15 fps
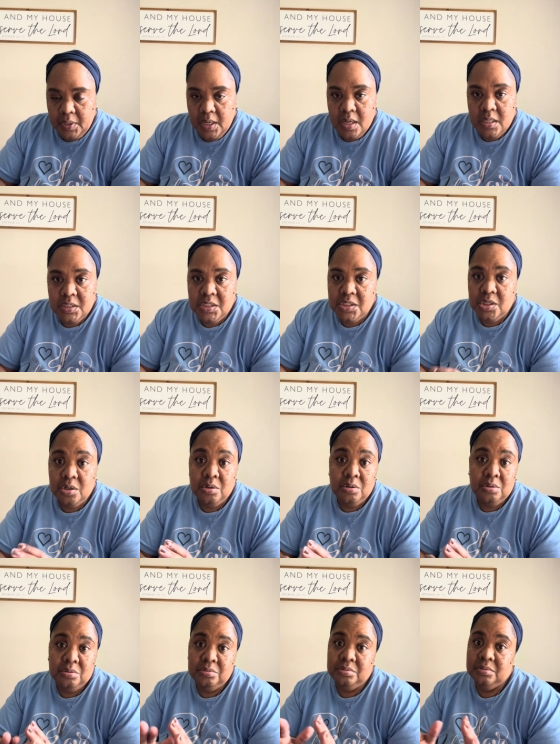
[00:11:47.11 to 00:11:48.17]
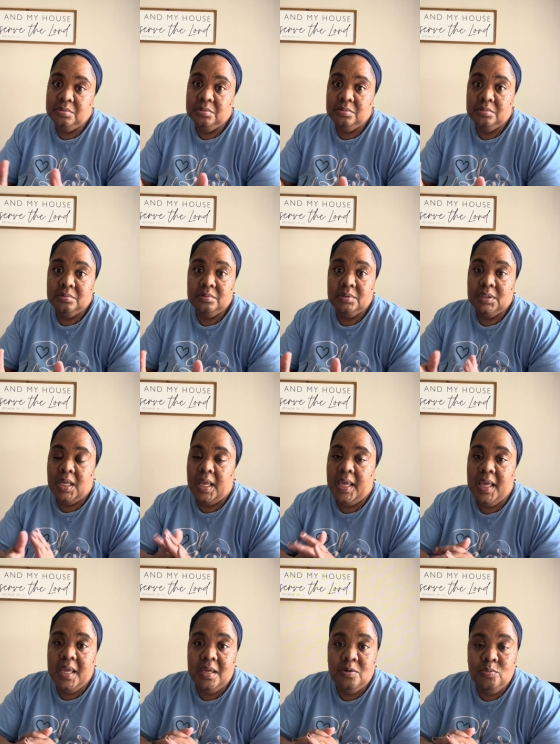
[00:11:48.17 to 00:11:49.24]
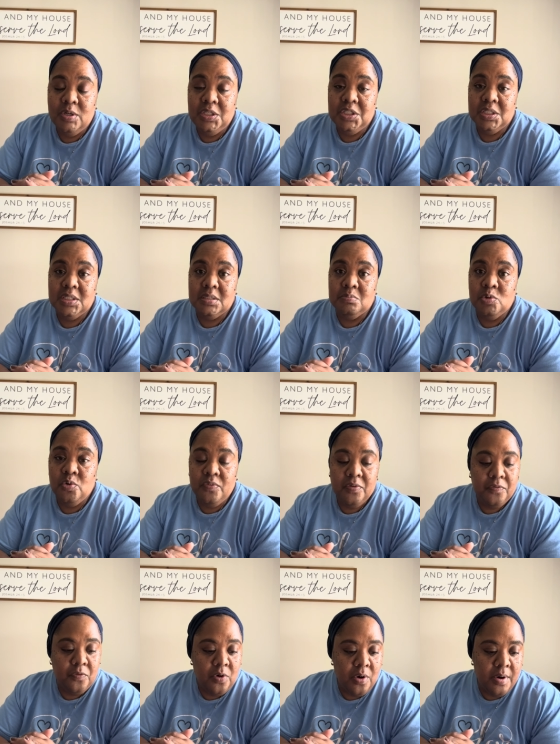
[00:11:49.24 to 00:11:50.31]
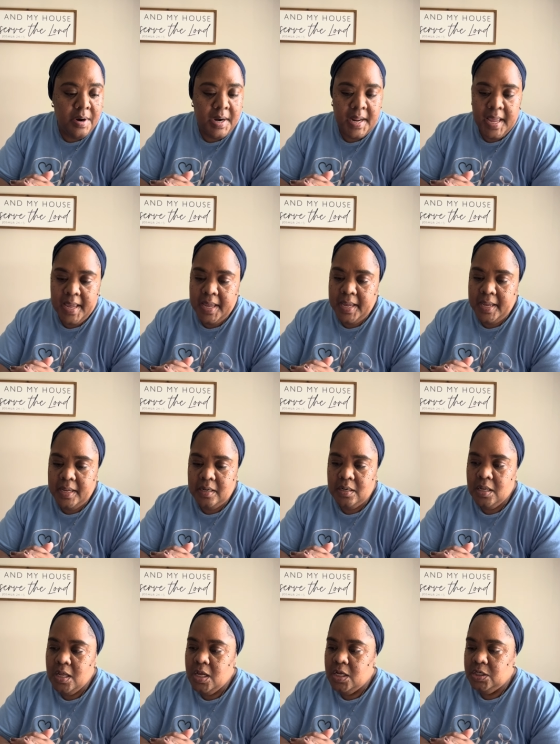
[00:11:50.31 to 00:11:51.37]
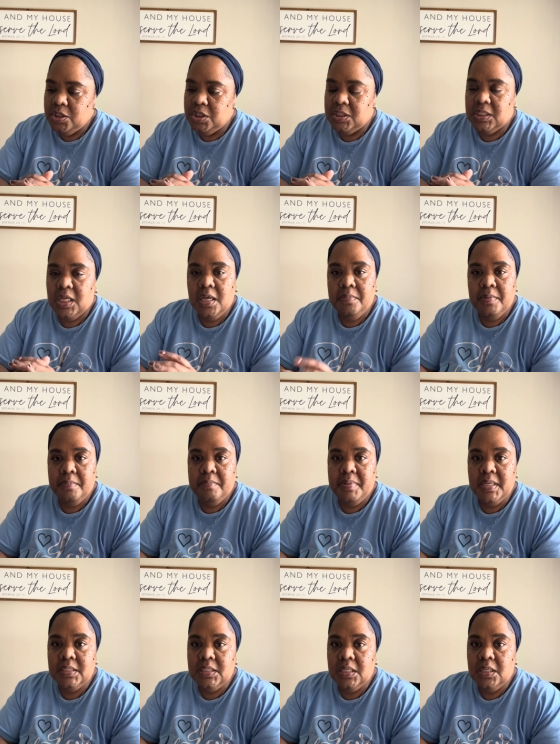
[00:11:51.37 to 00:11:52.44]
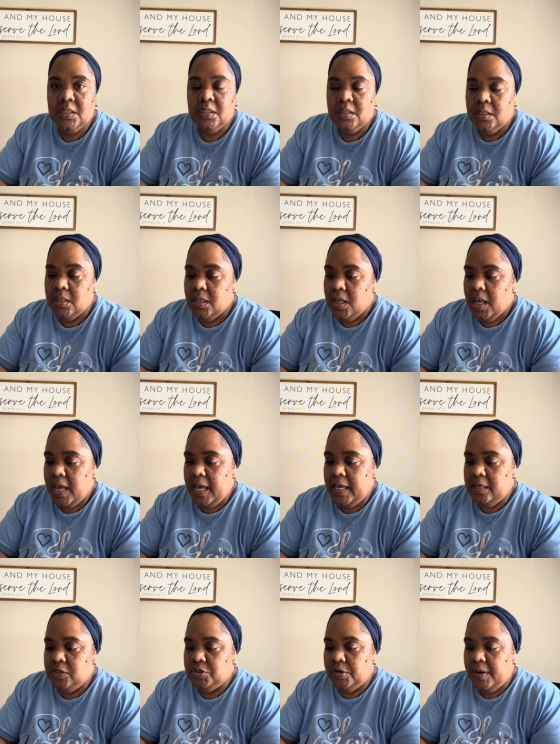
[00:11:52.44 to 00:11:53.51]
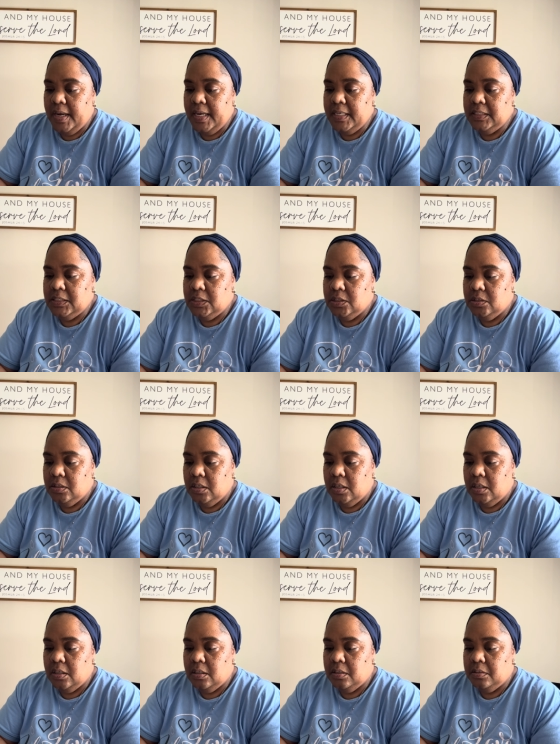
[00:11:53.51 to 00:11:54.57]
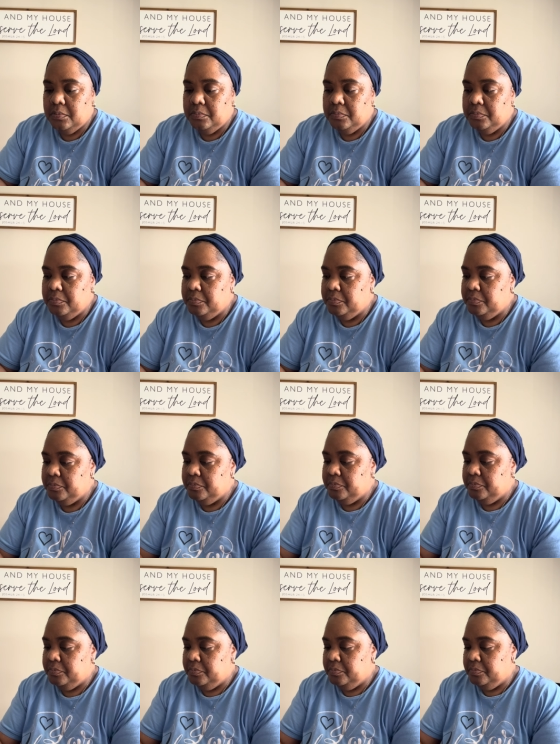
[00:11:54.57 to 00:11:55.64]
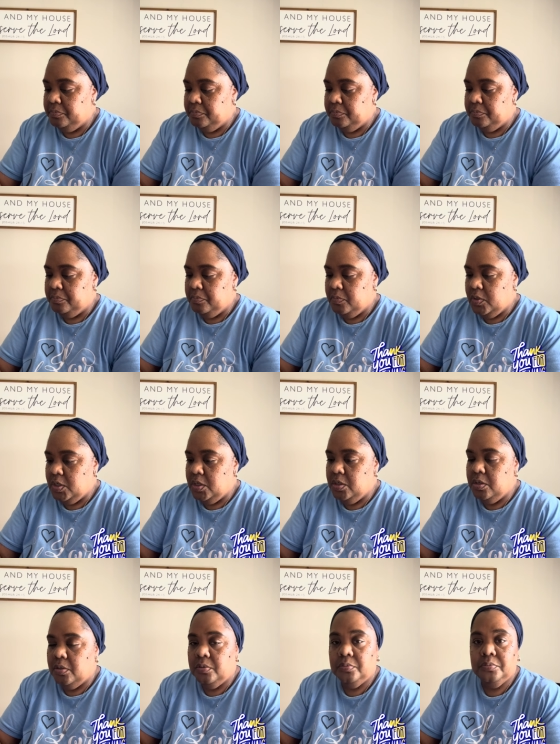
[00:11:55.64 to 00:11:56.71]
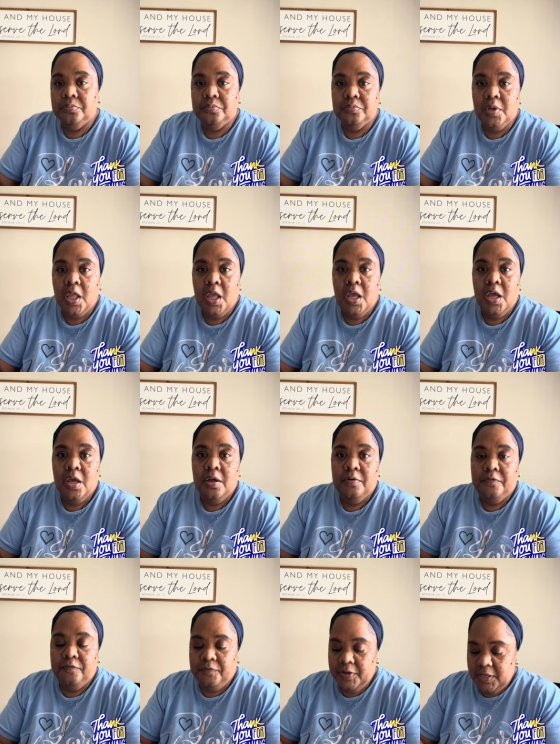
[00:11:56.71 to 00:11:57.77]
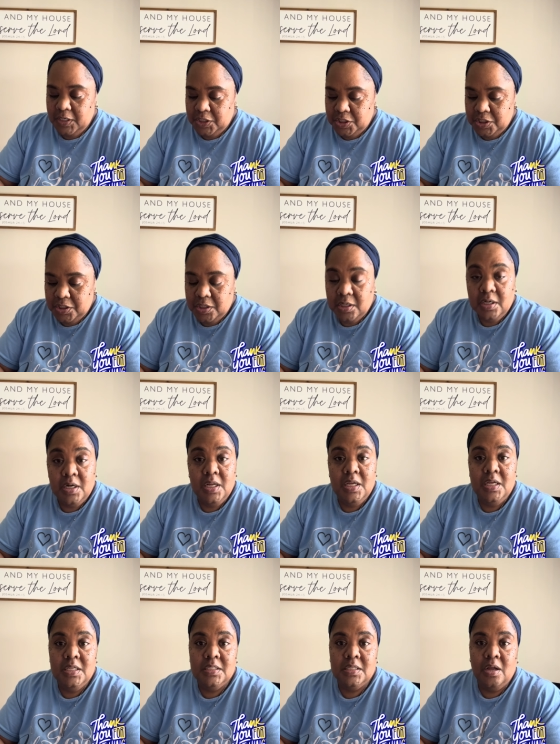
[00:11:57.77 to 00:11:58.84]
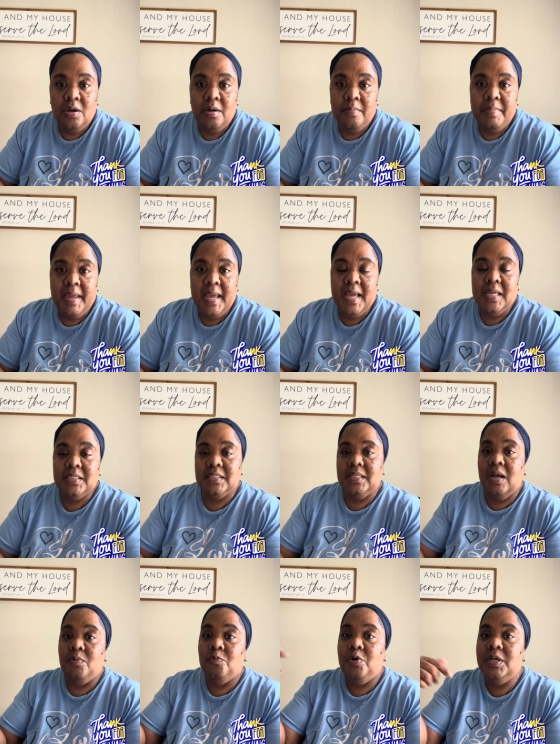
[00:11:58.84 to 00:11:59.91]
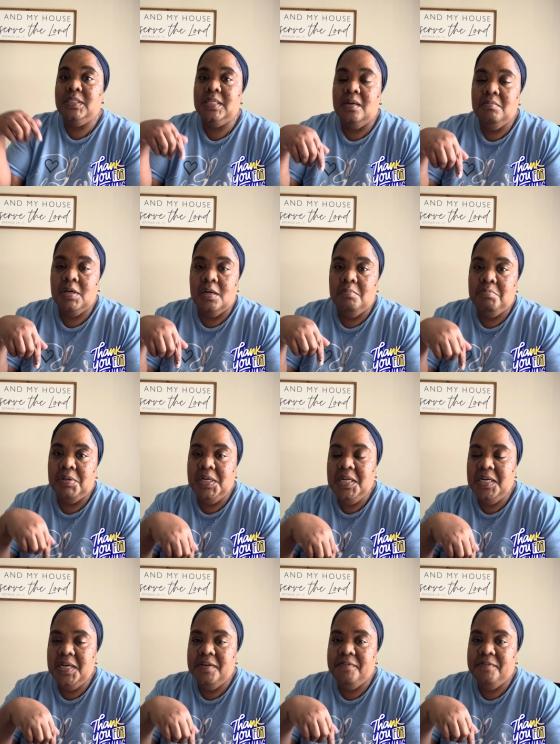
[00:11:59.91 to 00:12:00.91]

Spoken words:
And so hey, we just moving forward and just keeping busy and trying to you know, finish these bags. Now once I'm completely